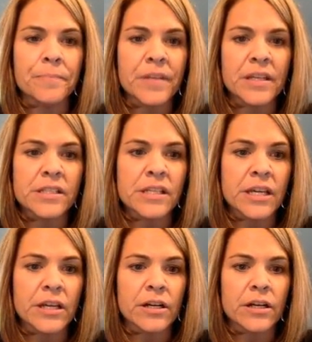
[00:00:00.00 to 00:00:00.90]
into
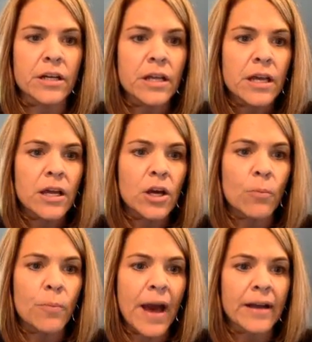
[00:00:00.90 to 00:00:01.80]
here, go
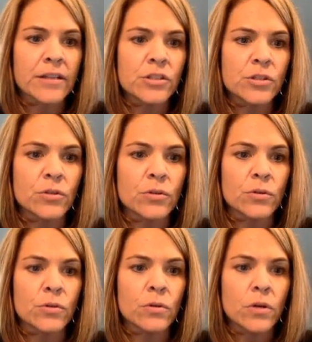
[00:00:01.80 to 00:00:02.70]
back
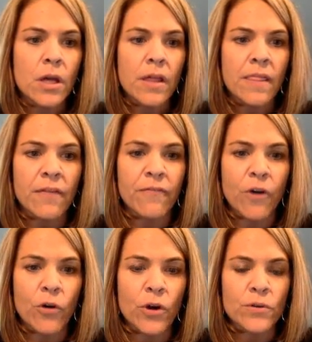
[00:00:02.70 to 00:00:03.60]
to the
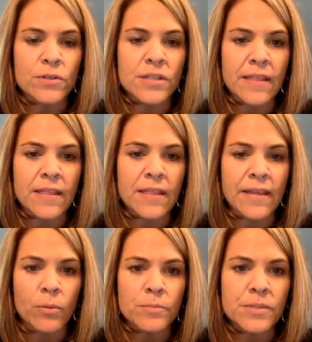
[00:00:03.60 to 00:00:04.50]
photos and the
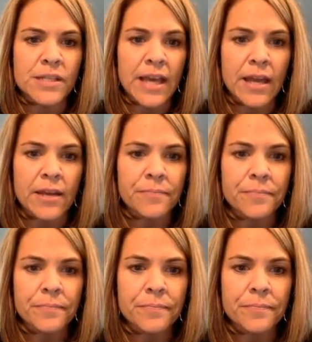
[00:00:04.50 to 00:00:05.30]
albums again.